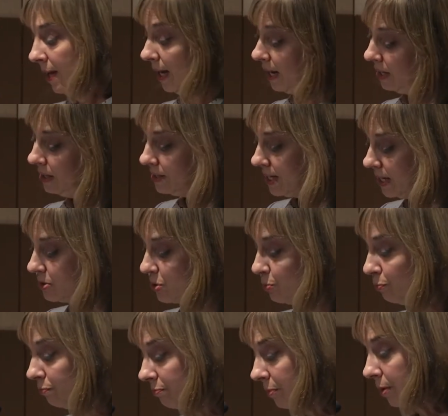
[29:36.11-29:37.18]
And it takes a,
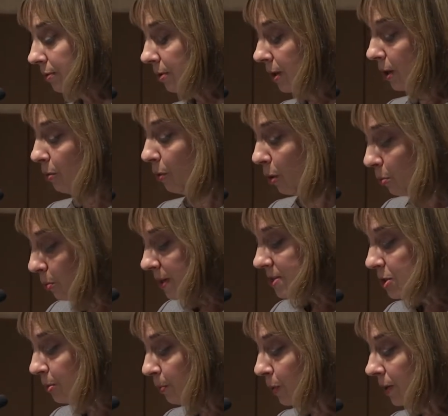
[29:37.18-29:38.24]
you know, a
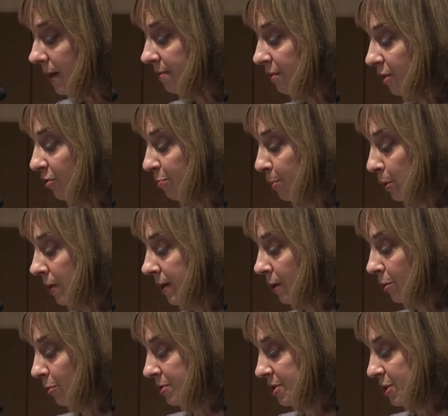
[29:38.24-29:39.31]
reasonable level of
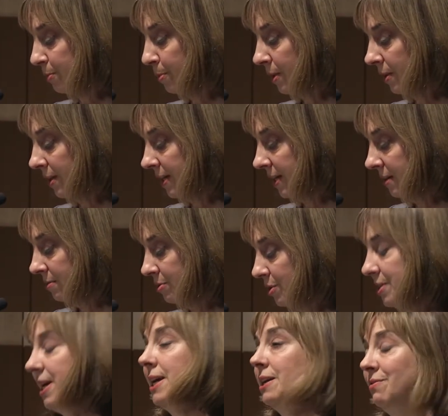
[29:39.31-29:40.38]
political stability to
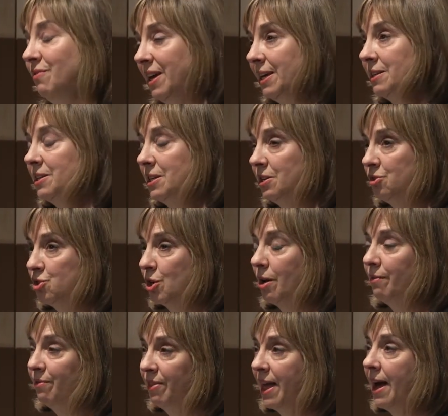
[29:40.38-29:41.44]
take advantage
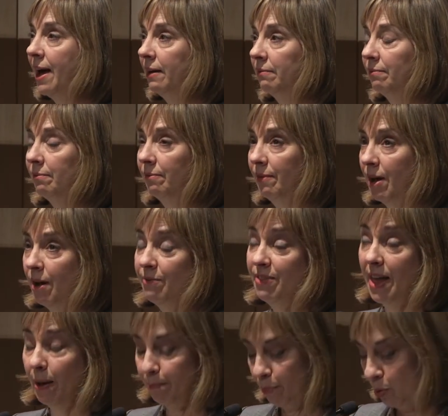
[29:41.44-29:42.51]
of that of
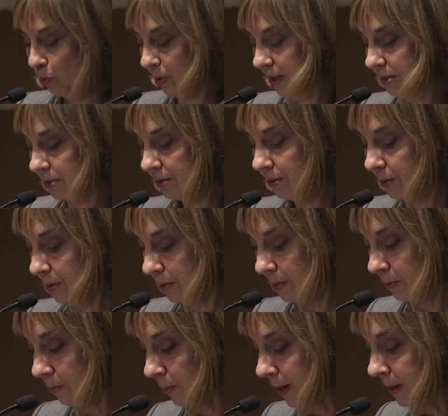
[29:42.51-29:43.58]
that point,
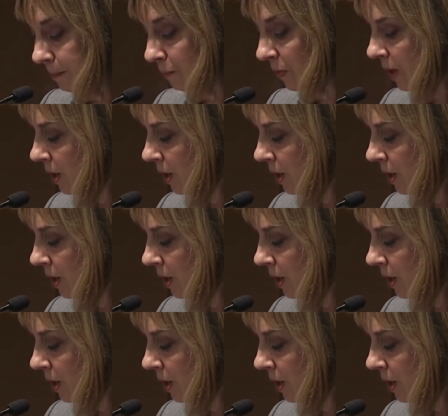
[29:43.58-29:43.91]
right?